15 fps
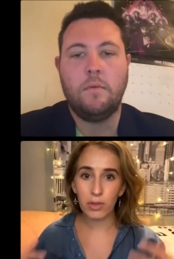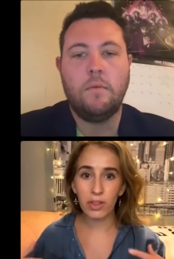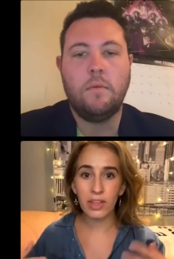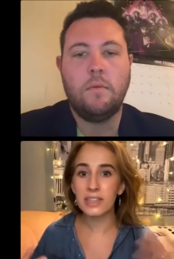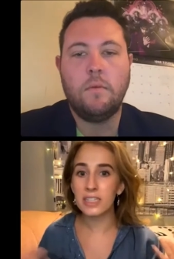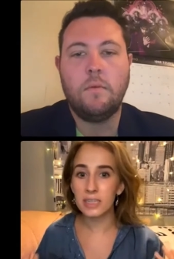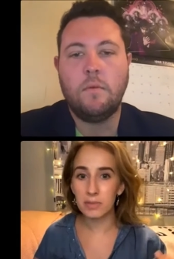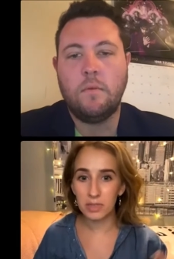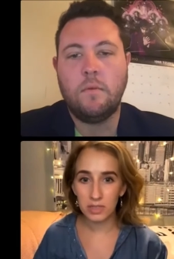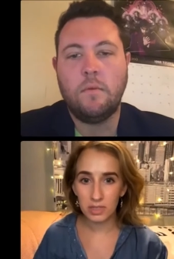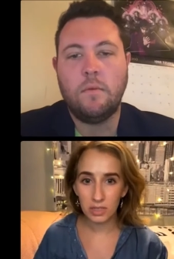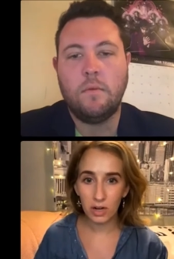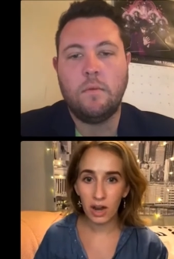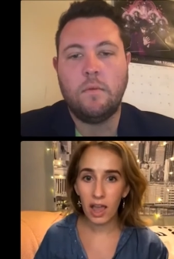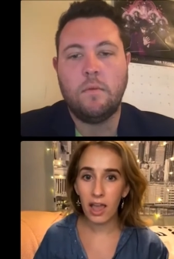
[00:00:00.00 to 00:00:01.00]
Speaker 1: the like demons
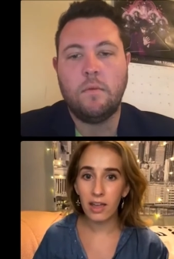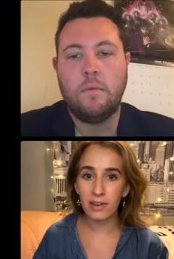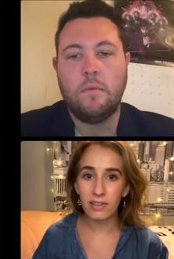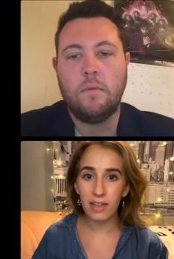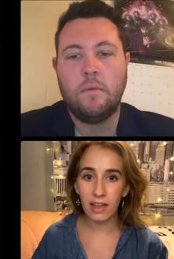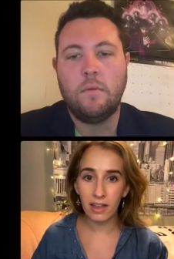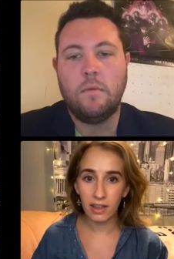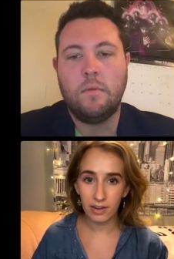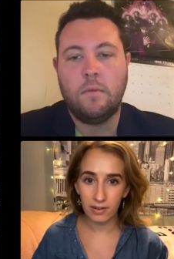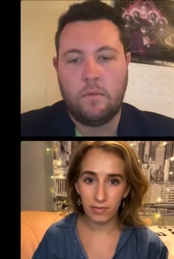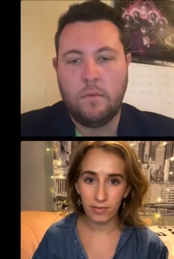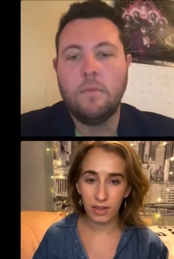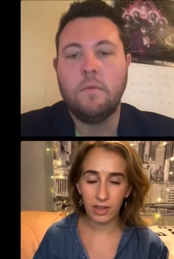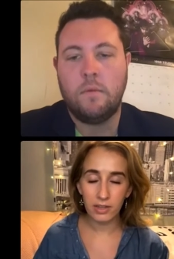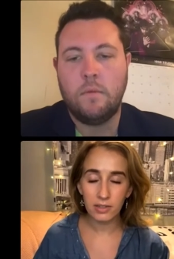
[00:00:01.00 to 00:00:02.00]
in your head and that kind
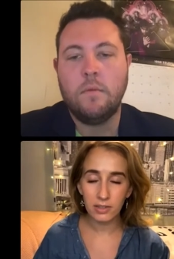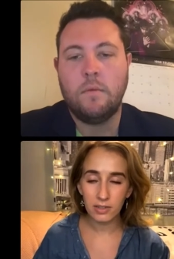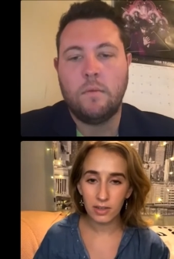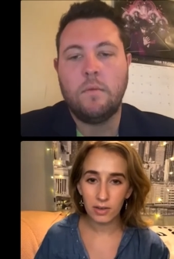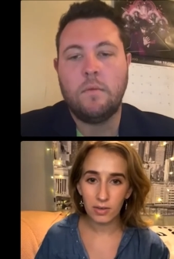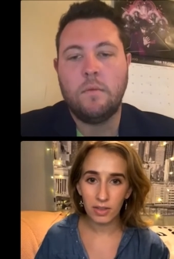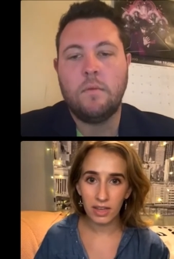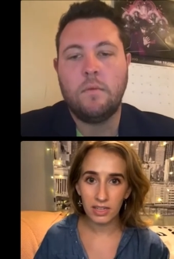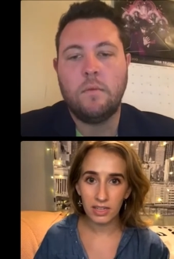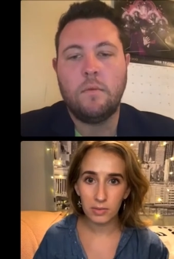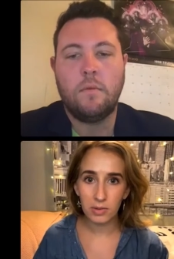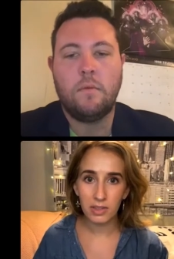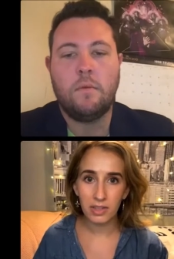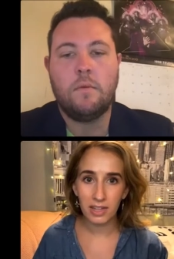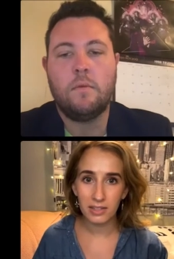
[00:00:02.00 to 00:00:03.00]
of thing so
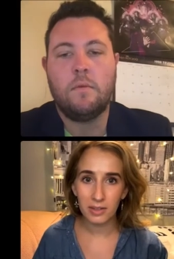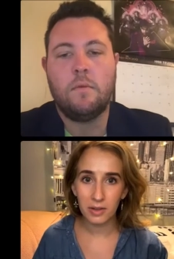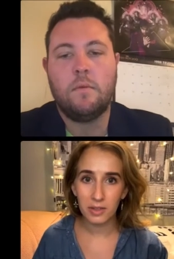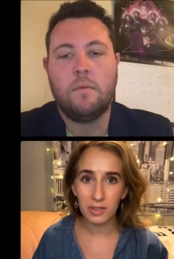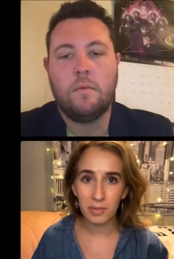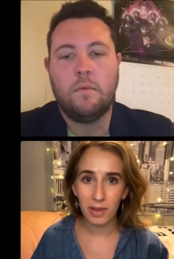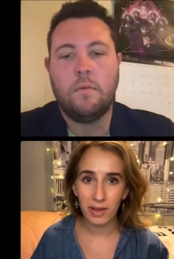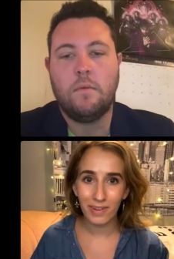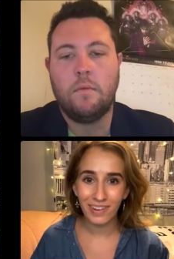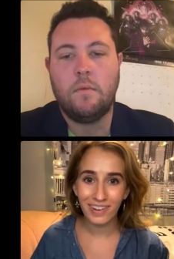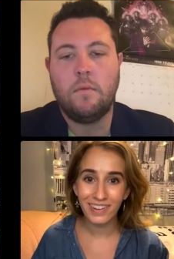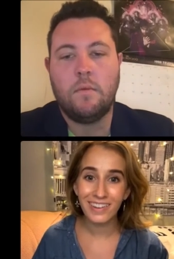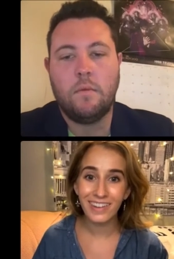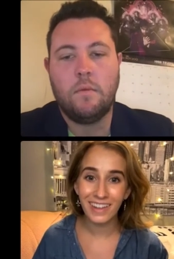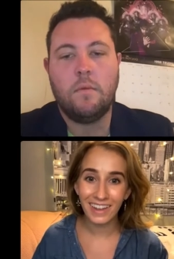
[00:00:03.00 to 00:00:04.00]
that's what that song's
Speaker 2: about
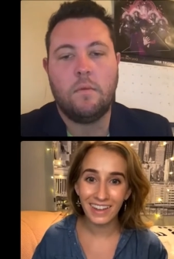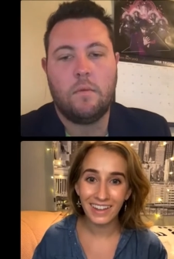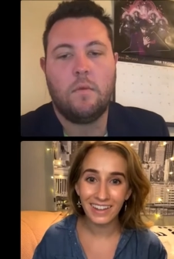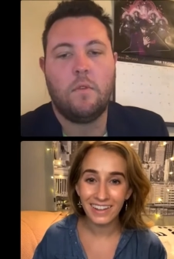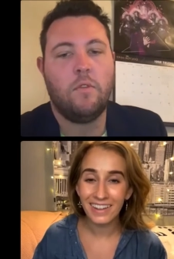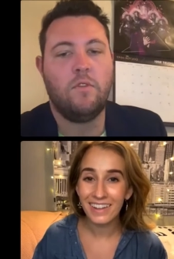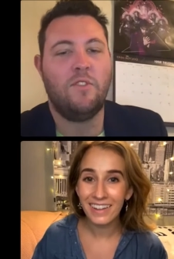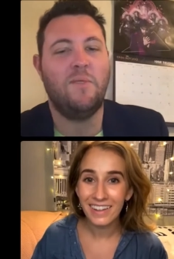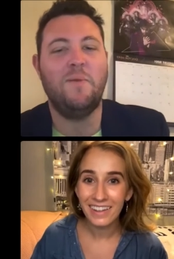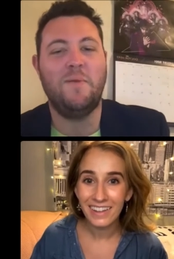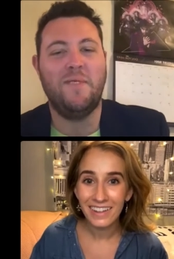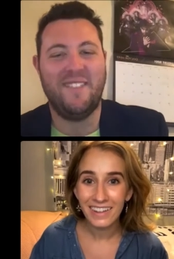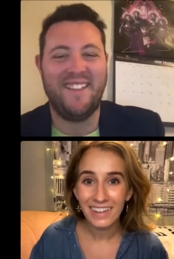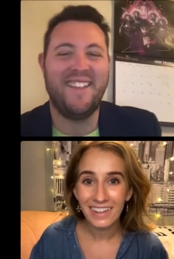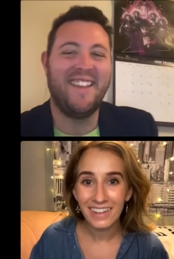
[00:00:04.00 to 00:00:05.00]
yeah
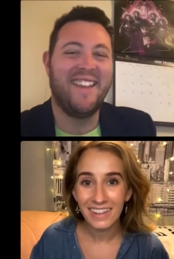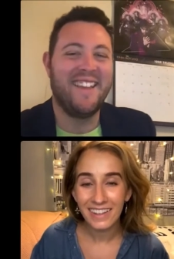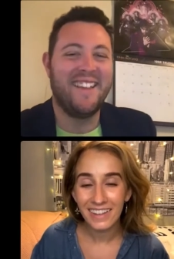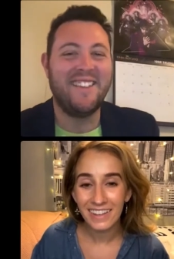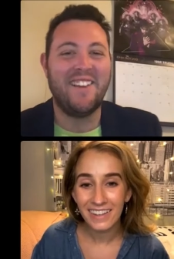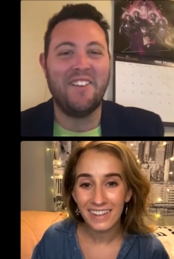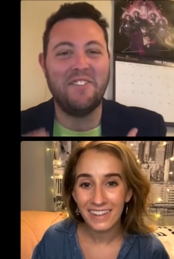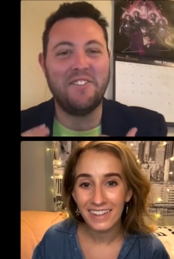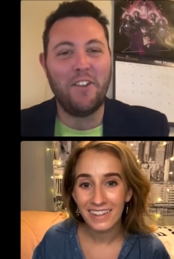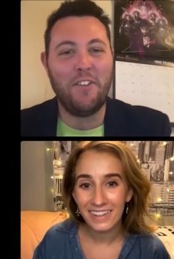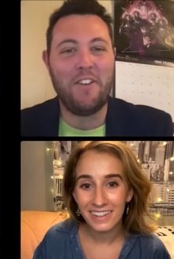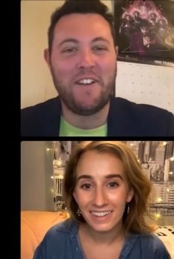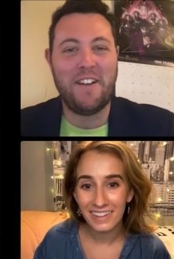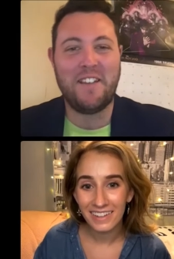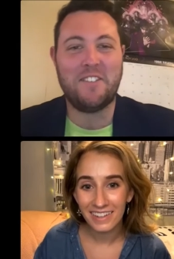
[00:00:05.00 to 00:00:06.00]
so, I'll
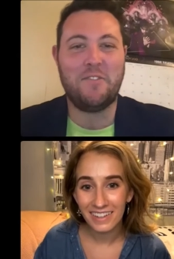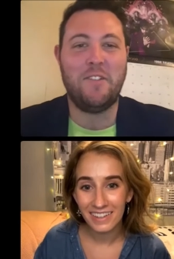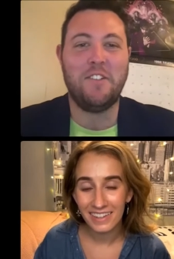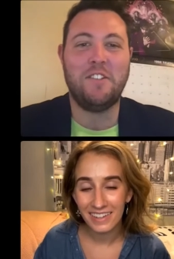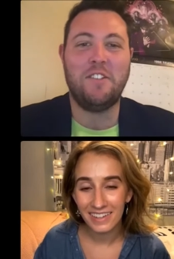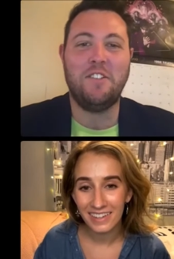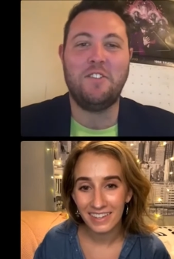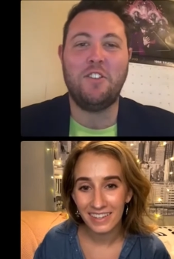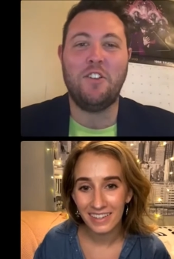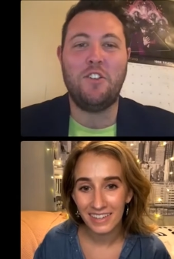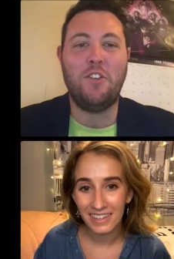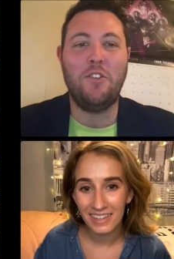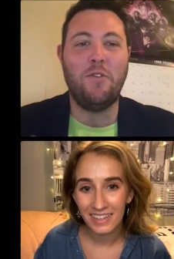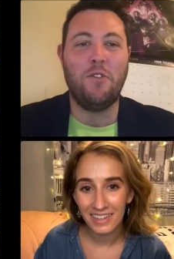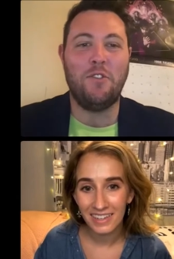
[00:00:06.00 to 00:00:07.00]
take next question. So
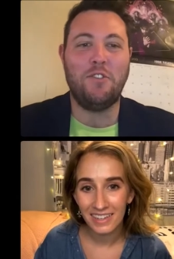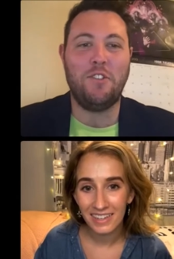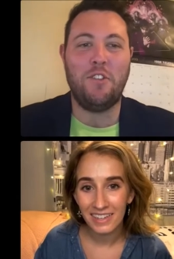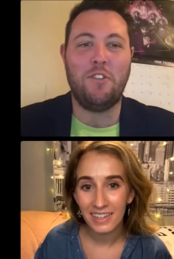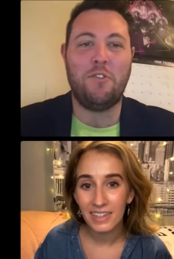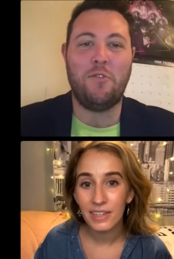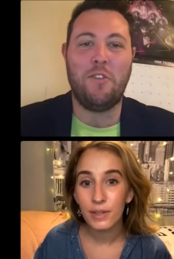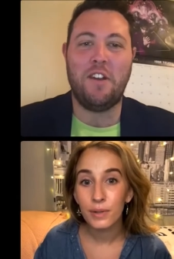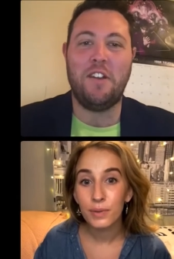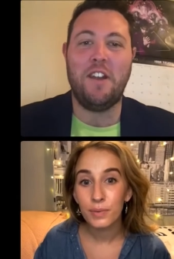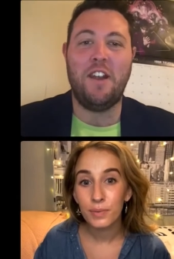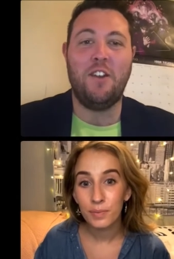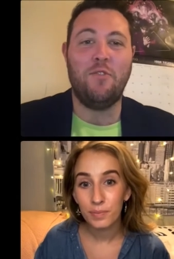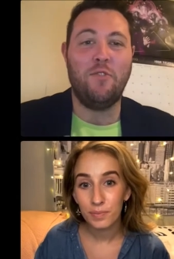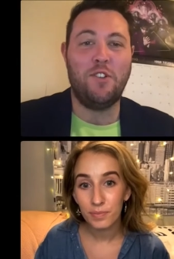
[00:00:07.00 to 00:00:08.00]
you've also created
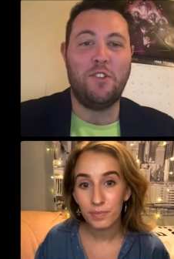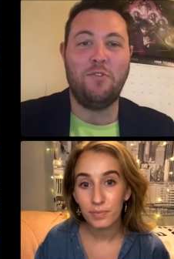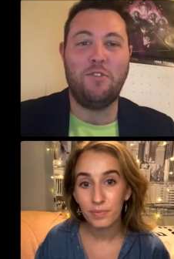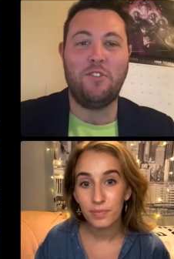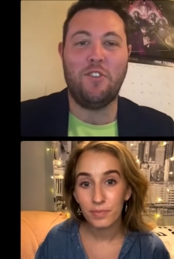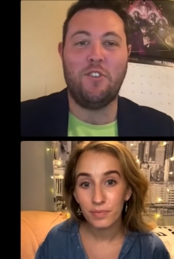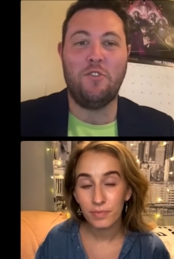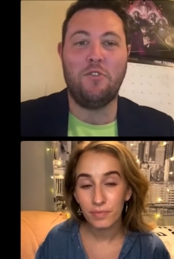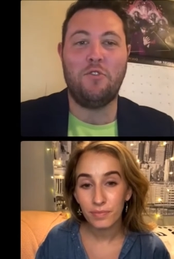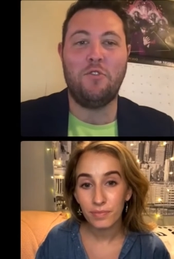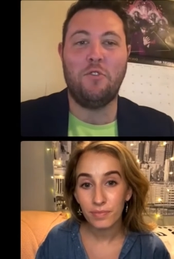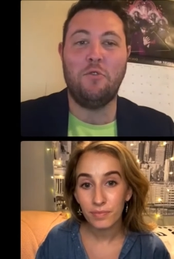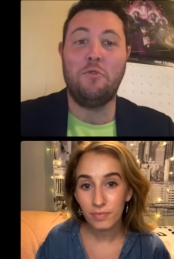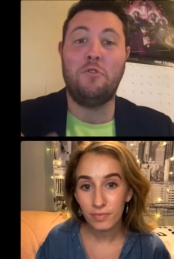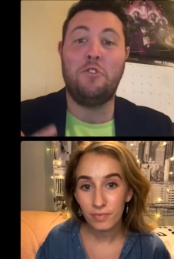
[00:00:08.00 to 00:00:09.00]
an original song called